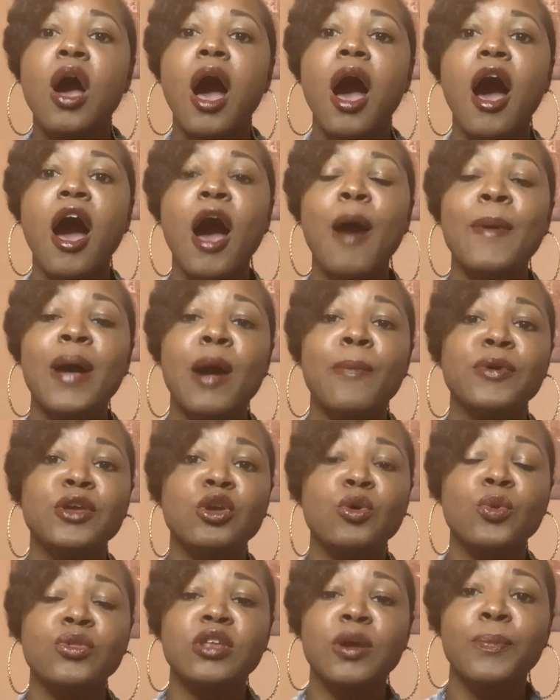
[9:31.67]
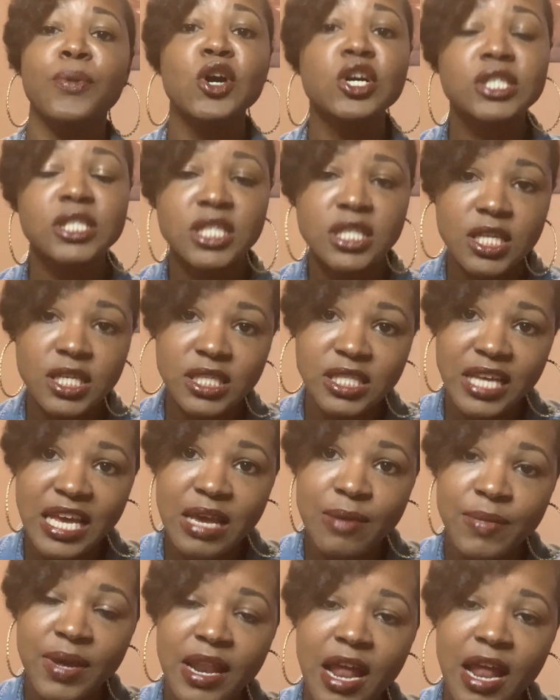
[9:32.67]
um, helping you with your personal statement.